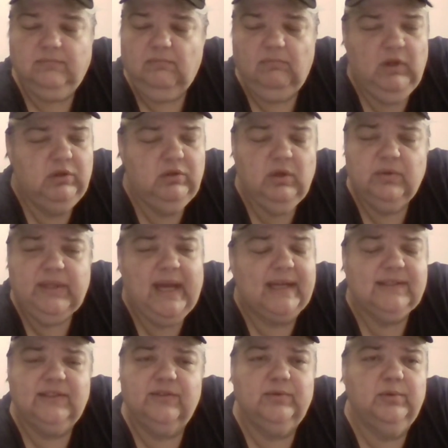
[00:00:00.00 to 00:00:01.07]
No
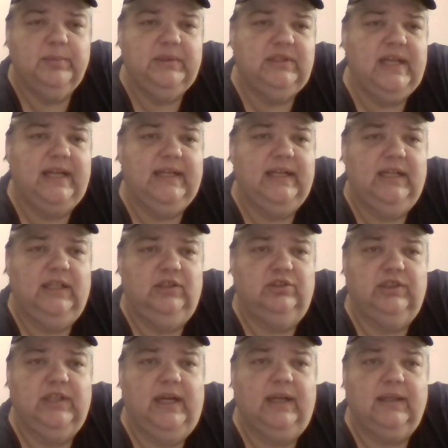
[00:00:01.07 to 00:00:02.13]
taxes will be taken out of your
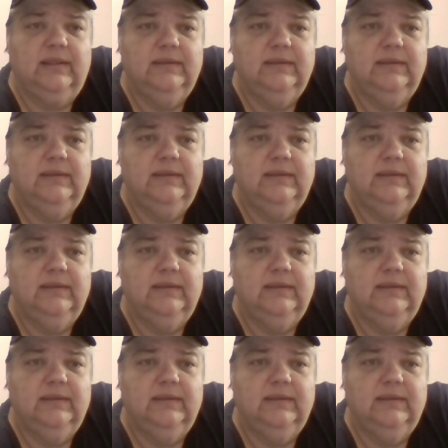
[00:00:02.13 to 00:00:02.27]
check.